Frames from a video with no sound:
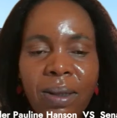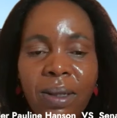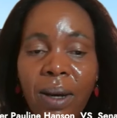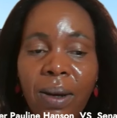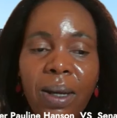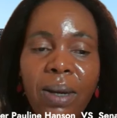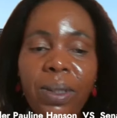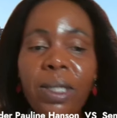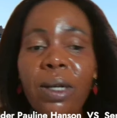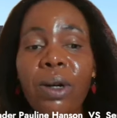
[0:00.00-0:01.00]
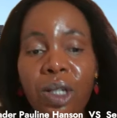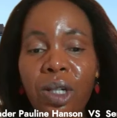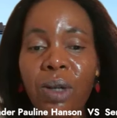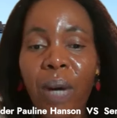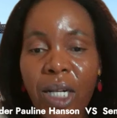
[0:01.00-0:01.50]
So it was a
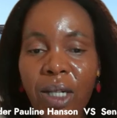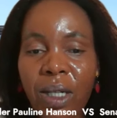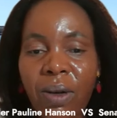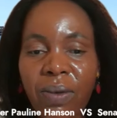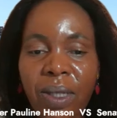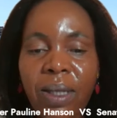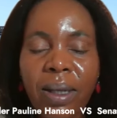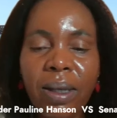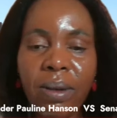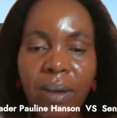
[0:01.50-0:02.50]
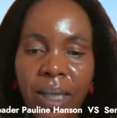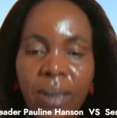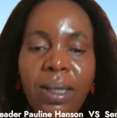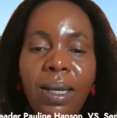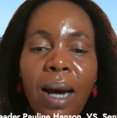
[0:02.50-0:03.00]
continuation, obviously, as you
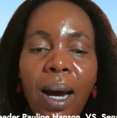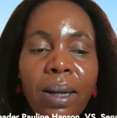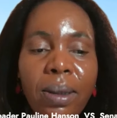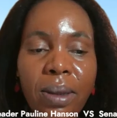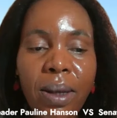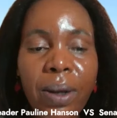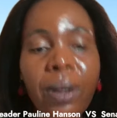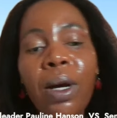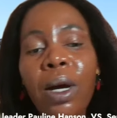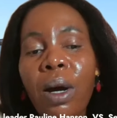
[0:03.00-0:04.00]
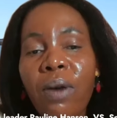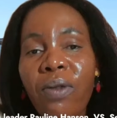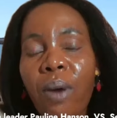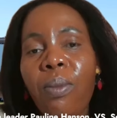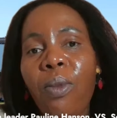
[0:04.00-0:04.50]
can see that. So
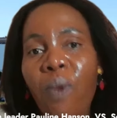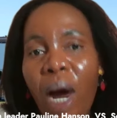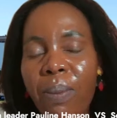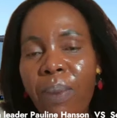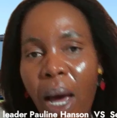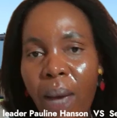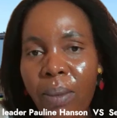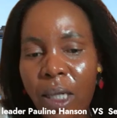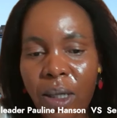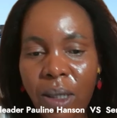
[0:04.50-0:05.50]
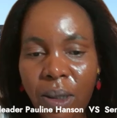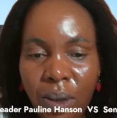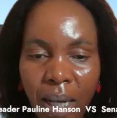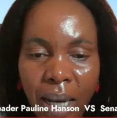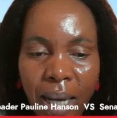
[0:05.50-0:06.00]
from one prime minister
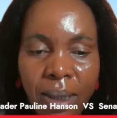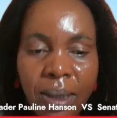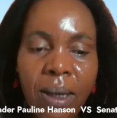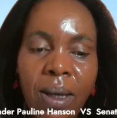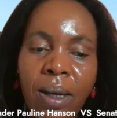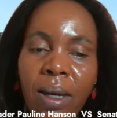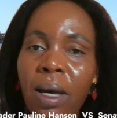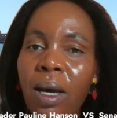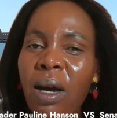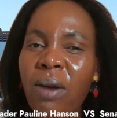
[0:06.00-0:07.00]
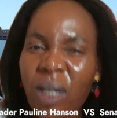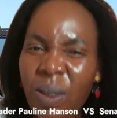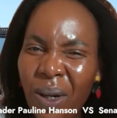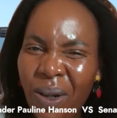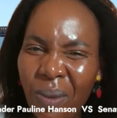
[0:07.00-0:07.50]
to the next, which
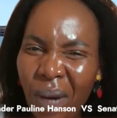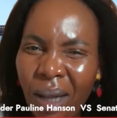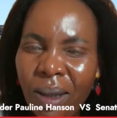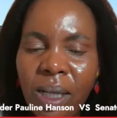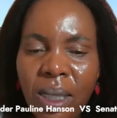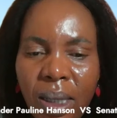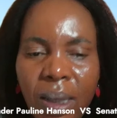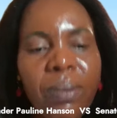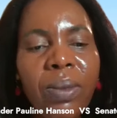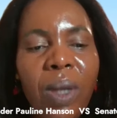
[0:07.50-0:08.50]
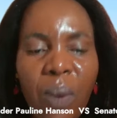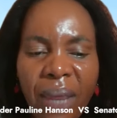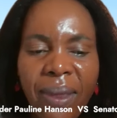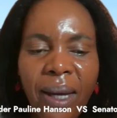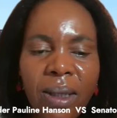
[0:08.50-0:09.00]
is what you want, isn't it? You
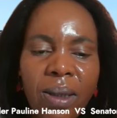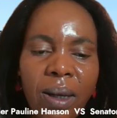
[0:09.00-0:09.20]
want that.